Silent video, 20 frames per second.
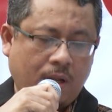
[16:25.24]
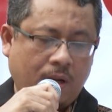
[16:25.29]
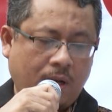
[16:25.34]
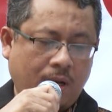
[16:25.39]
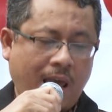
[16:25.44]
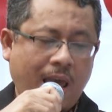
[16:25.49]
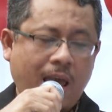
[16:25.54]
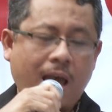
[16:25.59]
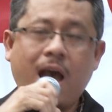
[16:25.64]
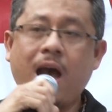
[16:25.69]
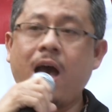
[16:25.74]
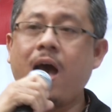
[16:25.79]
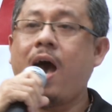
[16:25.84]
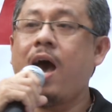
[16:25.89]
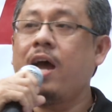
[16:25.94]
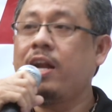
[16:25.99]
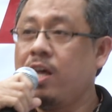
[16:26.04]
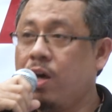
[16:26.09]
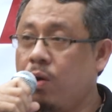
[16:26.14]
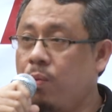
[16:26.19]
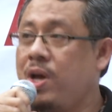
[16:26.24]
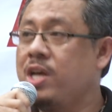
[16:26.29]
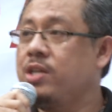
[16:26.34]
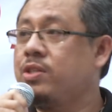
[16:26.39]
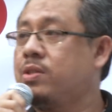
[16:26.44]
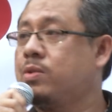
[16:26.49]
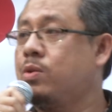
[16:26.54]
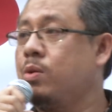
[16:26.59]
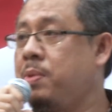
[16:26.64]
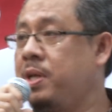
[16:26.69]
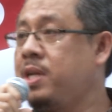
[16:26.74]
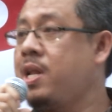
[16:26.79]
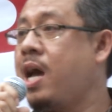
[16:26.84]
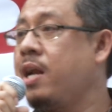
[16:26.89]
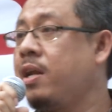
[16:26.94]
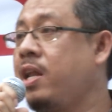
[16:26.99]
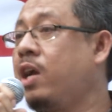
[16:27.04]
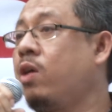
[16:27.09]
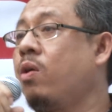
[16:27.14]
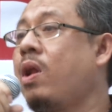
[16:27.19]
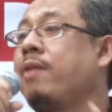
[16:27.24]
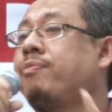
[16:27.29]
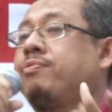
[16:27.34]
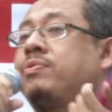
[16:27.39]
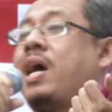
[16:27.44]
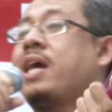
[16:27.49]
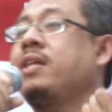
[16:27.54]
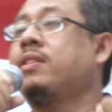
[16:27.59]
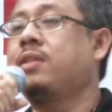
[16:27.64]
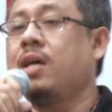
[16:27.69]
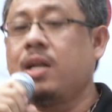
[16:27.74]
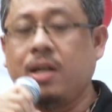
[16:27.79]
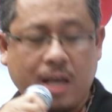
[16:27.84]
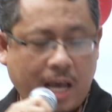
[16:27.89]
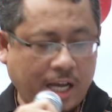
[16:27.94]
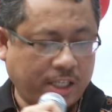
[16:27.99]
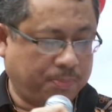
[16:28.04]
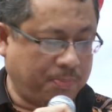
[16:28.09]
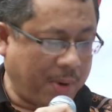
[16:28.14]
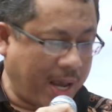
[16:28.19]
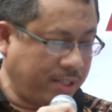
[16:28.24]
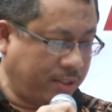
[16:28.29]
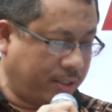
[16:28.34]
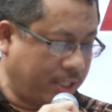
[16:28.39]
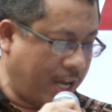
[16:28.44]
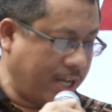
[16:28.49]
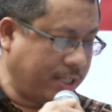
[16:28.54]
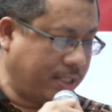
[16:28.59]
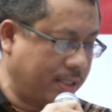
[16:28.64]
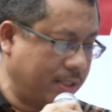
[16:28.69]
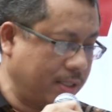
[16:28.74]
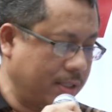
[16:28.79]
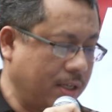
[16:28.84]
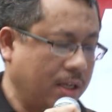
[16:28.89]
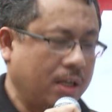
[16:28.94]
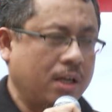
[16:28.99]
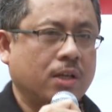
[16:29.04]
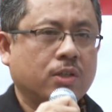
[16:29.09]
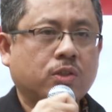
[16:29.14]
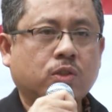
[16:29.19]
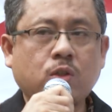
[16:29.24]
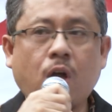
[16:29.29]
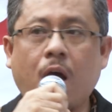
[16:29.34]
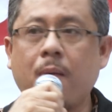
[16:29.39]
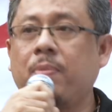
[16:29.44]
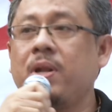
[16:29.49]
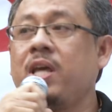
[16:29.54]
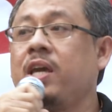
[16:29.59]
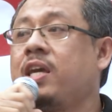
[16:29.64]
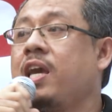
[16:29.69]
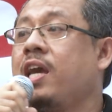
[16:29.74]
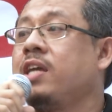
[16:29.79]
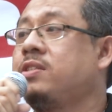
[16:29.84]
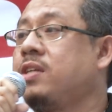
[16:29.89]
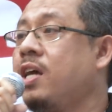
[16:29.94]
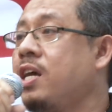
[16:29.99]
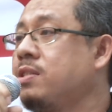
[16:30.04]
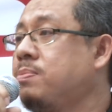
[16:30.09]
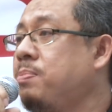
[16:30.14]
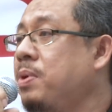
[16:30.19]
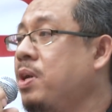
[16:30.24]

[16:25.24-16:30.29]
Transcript: There are other ways to be done. They could have tightened the expenses, stop leakages,